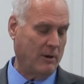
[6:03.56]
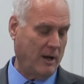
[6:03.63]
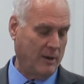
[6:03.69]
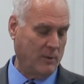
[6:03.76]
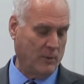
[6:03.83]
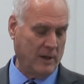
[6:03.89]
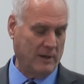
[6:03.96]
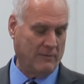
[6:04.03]

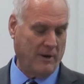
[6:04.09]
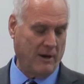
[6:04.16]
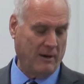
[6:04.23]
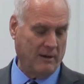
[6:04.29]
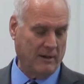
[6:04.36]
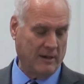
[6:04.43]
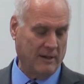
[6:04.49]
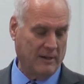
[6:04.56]
on one of
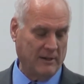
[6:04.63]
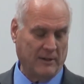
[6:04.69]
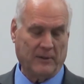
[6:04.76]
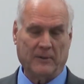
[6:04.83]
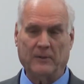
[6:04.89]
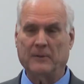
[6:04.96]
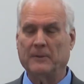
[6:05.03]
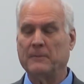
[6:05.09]
our
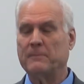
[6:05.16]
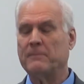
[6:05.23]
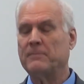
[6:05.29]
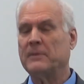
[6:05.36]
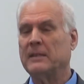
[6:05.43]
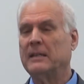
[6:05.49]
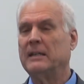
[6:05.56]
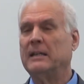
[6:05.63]
little
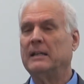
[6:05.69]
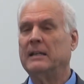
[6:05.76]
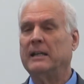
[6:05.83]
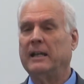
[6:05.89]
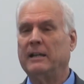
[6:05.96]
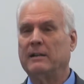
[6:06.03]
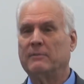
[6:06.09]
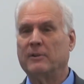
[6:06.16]

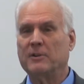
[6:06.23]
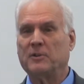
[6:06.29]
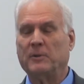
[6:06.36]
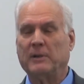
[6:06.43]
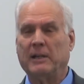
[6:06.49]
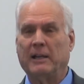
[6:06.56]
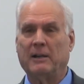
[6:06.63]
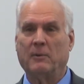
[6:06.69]

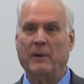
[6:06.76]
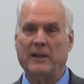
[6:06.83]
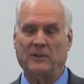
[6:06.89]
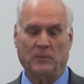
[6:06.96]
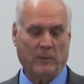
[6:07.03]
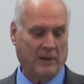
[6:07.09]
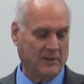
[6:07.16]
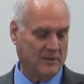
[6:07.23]
anniversary getaways
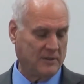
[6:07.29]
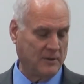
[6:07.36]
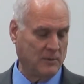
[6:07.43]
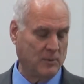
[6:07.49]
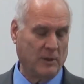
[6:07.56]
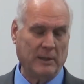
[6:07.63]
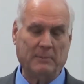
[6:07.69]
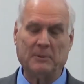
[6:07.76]
once to
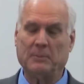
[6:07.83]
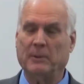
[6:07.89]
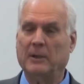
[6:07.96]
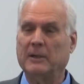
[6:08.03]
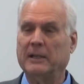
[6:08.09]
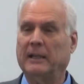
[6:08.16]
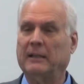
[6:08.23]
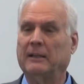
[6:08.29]

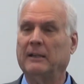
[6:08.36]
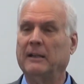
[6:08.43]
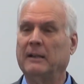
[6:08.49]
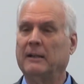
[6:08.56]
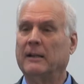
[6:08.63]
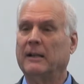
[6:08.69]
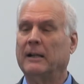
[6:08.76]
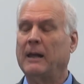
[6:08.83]
Williamsburg, and
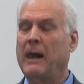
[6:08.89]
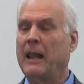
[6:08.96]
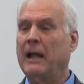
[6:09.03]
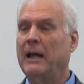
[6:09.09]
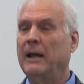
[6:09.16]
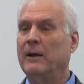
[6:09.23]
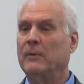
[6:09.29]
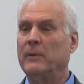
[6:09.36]

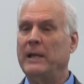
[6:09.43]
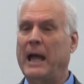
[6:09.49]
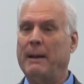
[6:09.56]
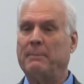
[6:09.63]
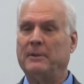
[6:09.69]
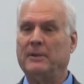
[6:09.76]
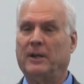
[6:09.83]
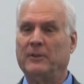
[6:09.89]
we
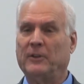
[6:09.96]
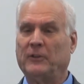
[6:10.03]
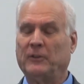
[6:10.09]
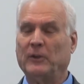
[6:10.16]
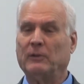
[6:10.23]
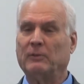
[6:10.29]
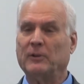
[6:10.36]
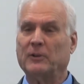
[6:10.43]
happened on the
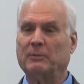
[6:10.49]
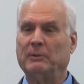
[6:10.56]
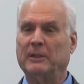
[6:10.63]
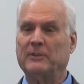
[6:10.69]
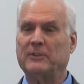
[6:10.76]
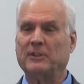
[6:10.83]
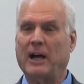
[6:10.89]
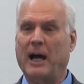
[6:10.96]

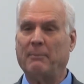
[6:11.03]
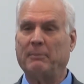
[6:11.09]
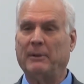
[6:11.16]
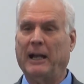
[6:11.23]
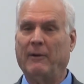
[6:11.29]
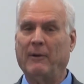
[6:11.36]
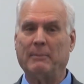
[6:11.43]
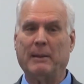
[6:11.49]
silversmith shop, and
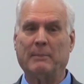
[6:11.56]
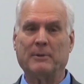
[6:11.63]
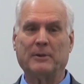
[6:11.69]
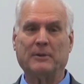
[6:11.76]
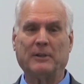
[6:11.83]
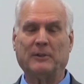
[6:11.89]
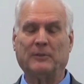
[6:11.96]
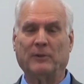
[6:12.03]
I remembered
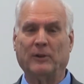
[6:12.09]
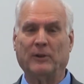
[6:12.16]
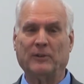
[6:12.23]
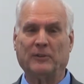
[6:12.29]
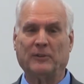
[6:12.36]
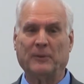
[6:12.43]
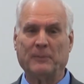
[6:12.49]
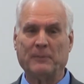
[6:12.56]
this
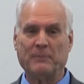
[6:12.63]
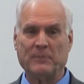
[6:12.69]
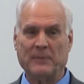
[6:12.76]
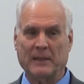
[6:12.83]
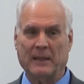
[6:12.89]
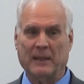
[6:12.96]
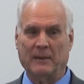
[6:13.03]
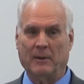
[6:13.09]
verse
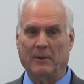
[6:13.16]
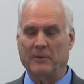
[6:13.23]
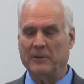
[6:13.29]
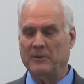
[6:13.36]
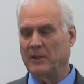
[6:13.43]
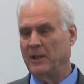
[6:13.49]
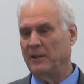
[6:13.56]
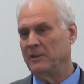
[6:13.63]
or
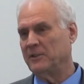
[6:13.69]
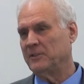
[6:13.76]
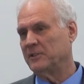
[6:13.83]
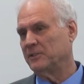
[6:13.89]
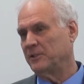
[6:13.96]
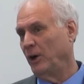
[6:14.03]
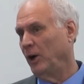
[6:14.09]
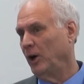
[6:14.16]
the, uh, this
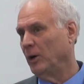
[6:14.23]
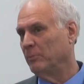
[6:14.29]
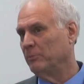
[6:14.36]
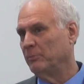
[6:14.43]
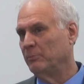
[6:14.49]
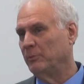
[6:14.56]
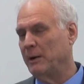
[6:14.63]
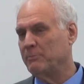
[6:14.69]

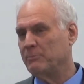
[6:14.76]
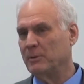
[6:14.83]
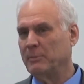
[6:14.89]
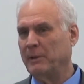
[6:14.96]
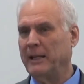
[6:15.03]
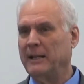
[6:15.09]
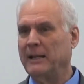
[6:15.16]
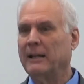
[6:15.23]
term,
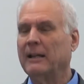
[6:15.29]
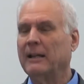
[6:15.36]
reprobate.